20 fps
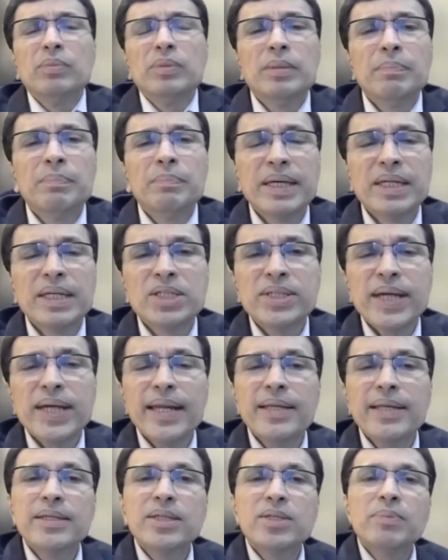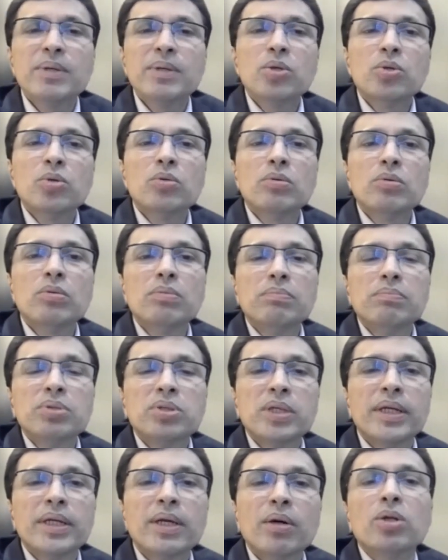the biggest challenge has been to
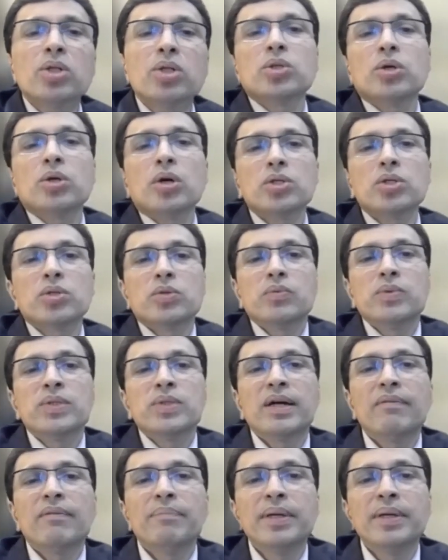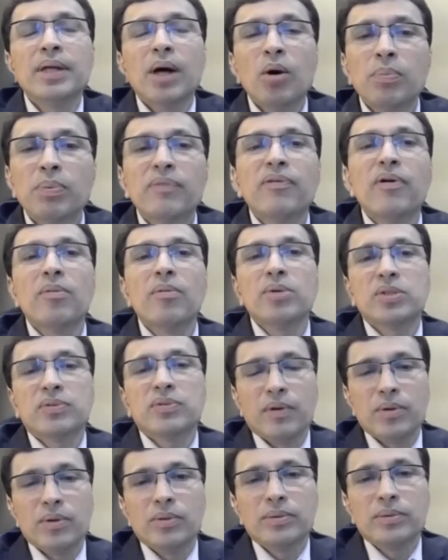sitting on stocks which have been outperformers
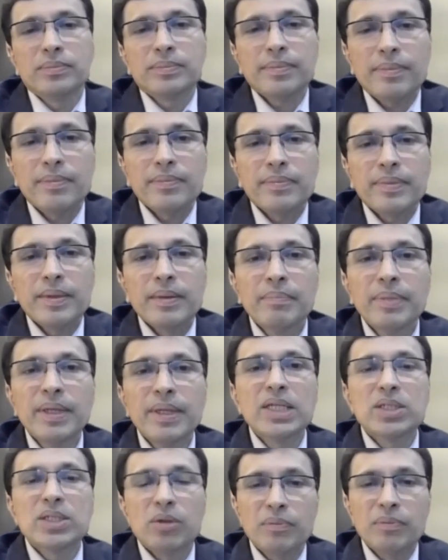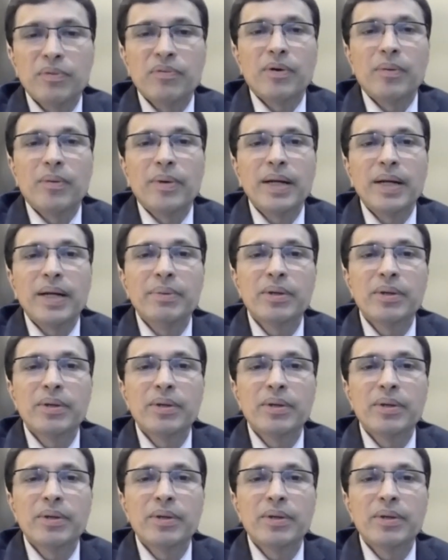for you, biggest outperformer, right?